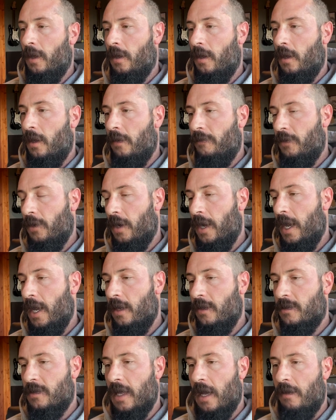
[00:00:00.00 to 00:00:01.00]
if your
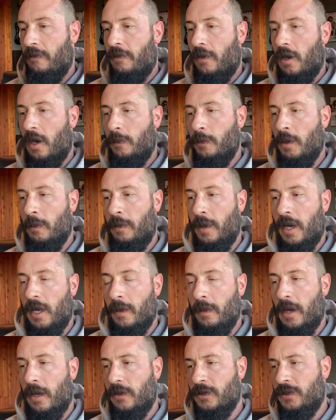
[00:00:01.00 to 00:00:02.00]
head is that far up your butt
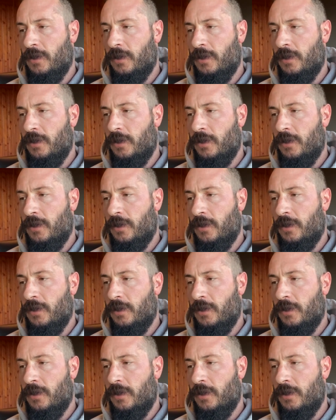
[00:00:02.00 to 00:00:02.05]
about